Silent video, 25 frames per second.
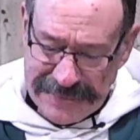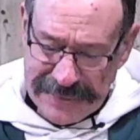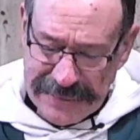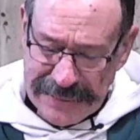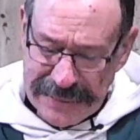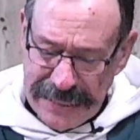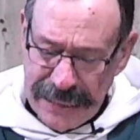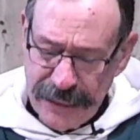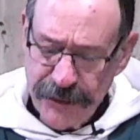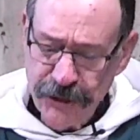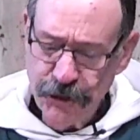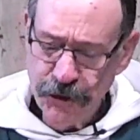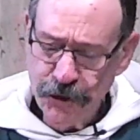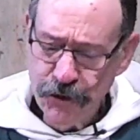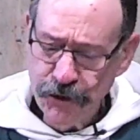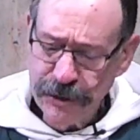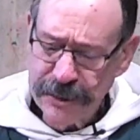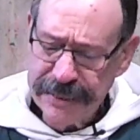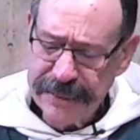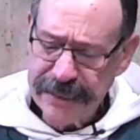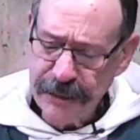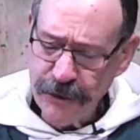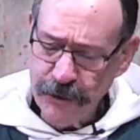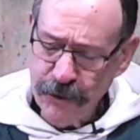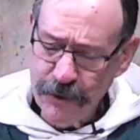It's
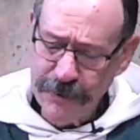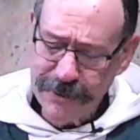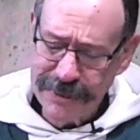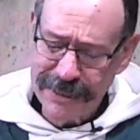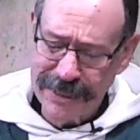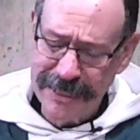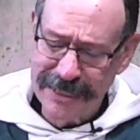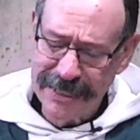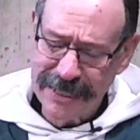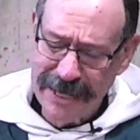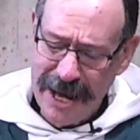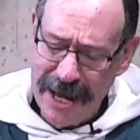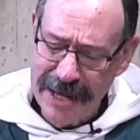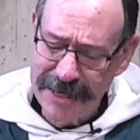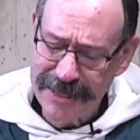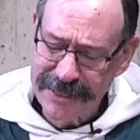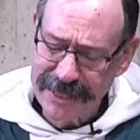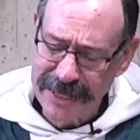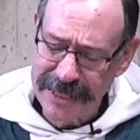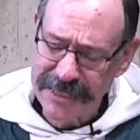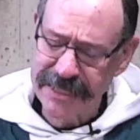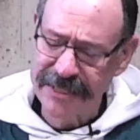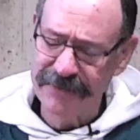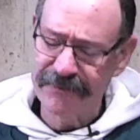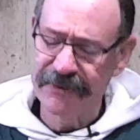usually used in the
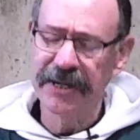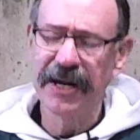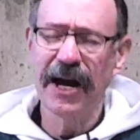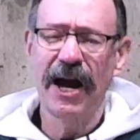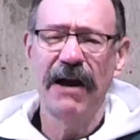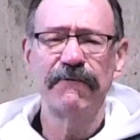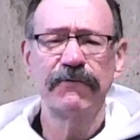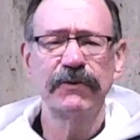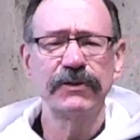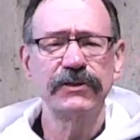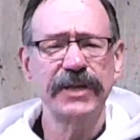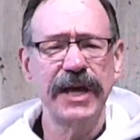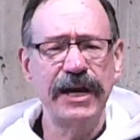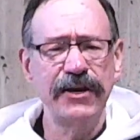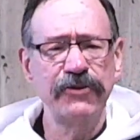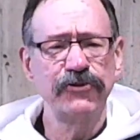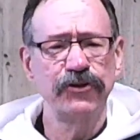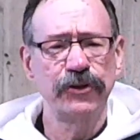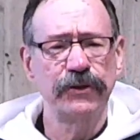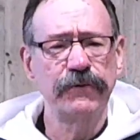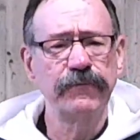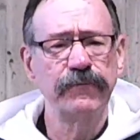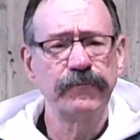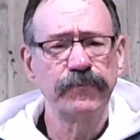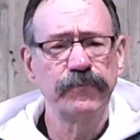context of a
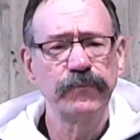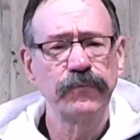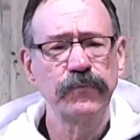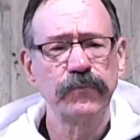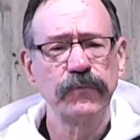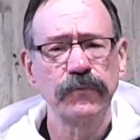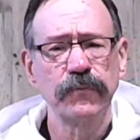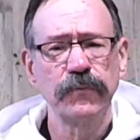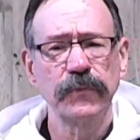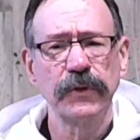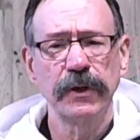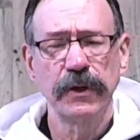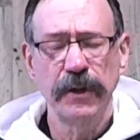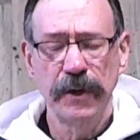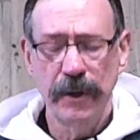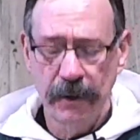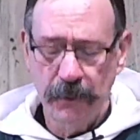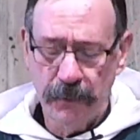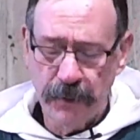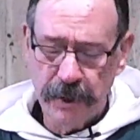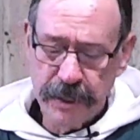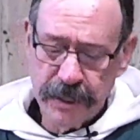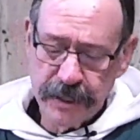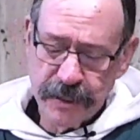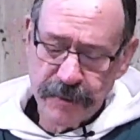conversation
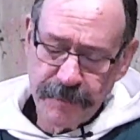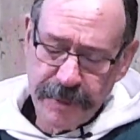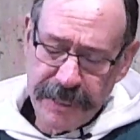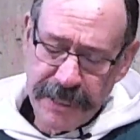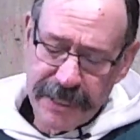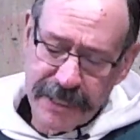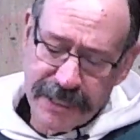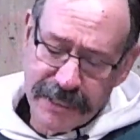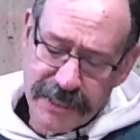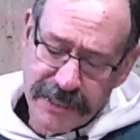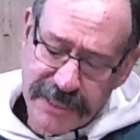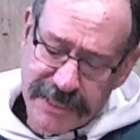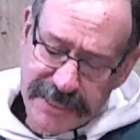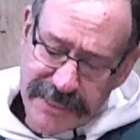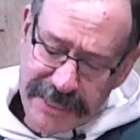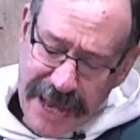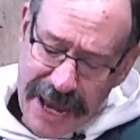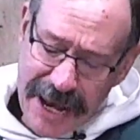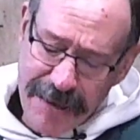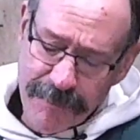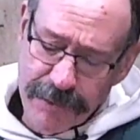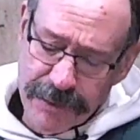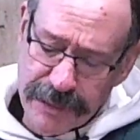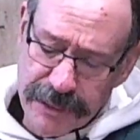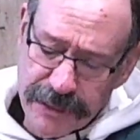where it is being
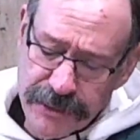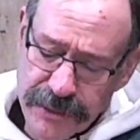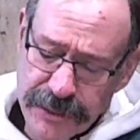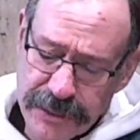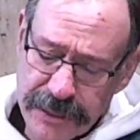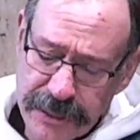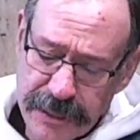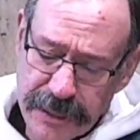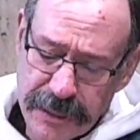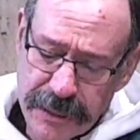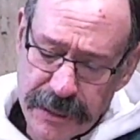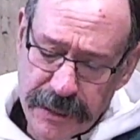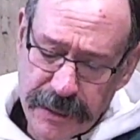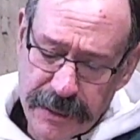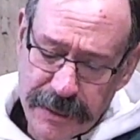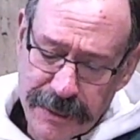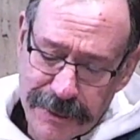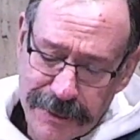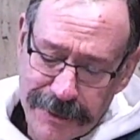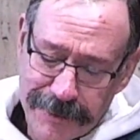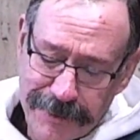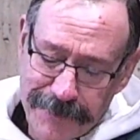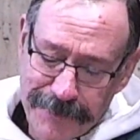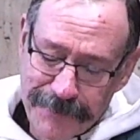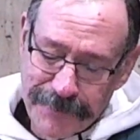established
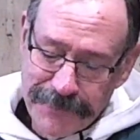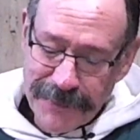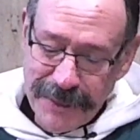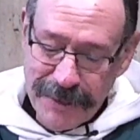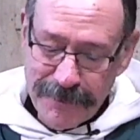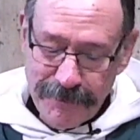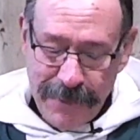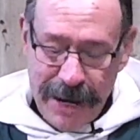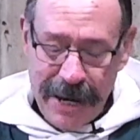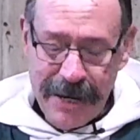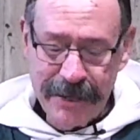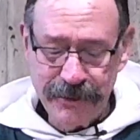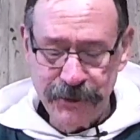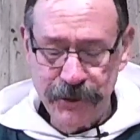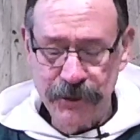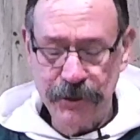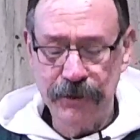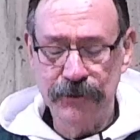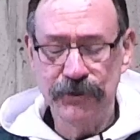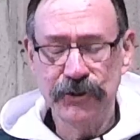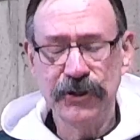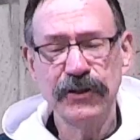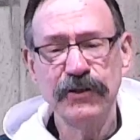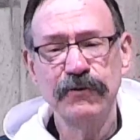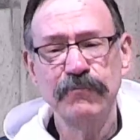that my
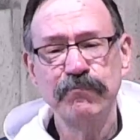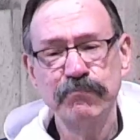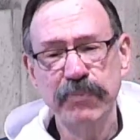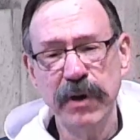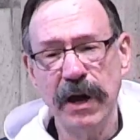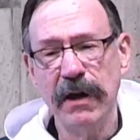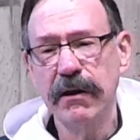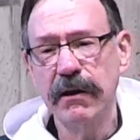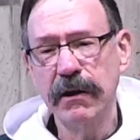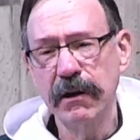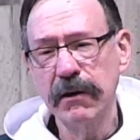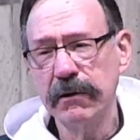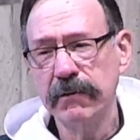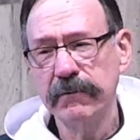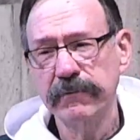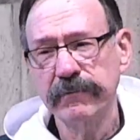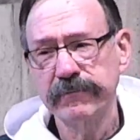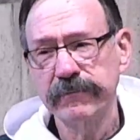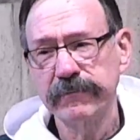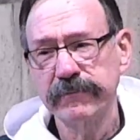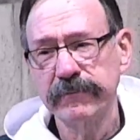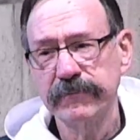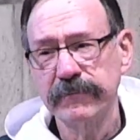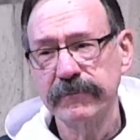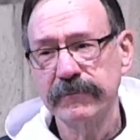church is better,
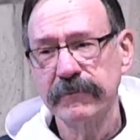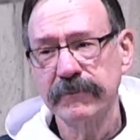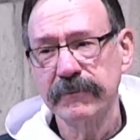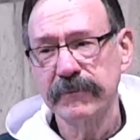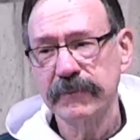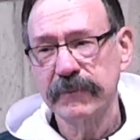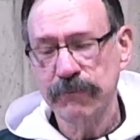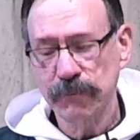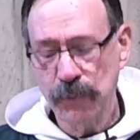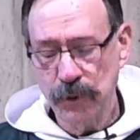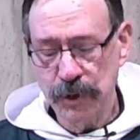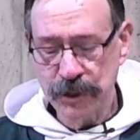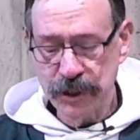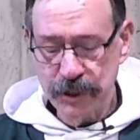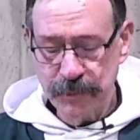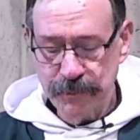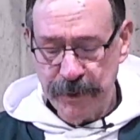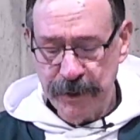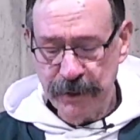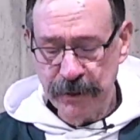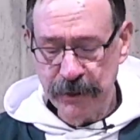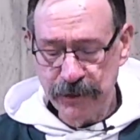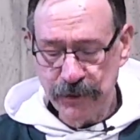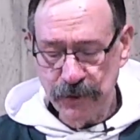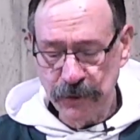more
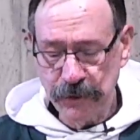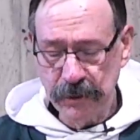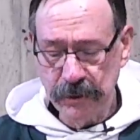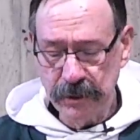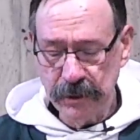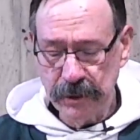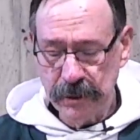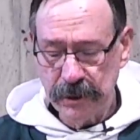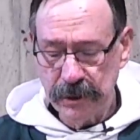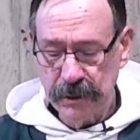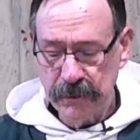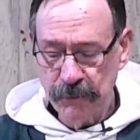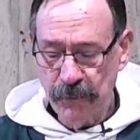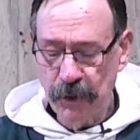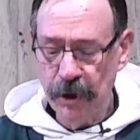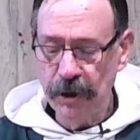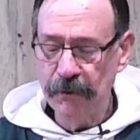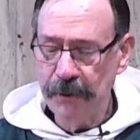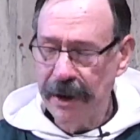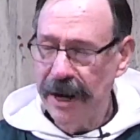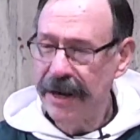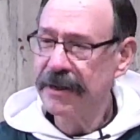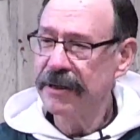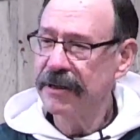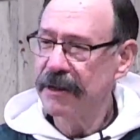spiritual, more
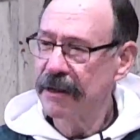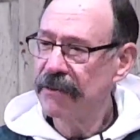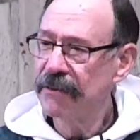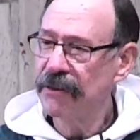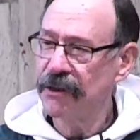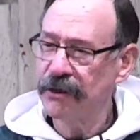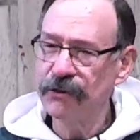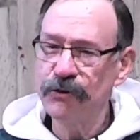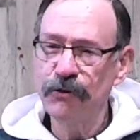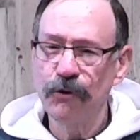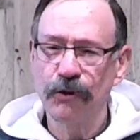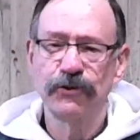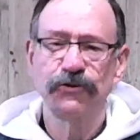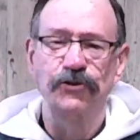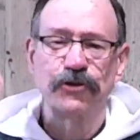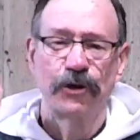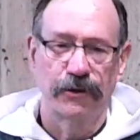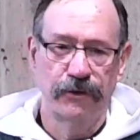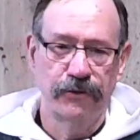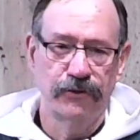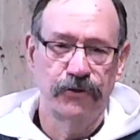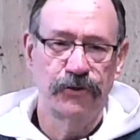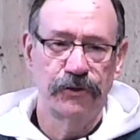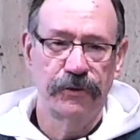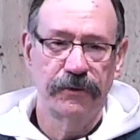right than your
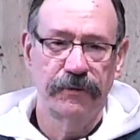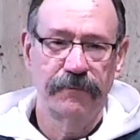church.